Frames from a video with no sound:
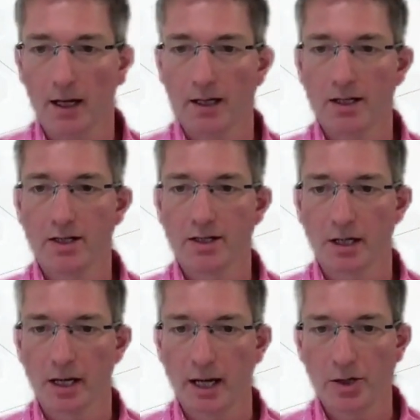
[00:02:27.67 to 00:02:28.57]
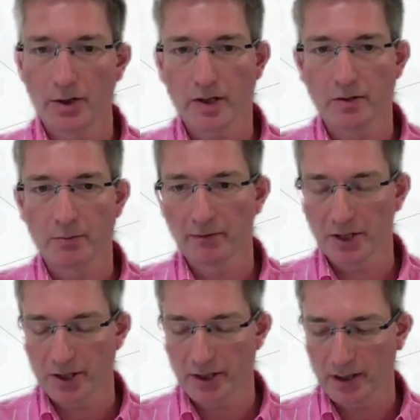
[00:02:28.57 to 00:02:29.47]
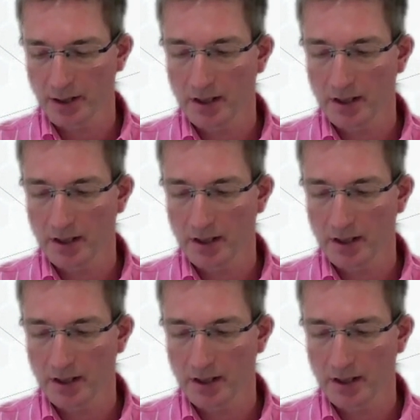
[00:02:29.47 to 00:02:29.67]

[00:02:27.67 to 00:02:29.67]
is an interesting provision.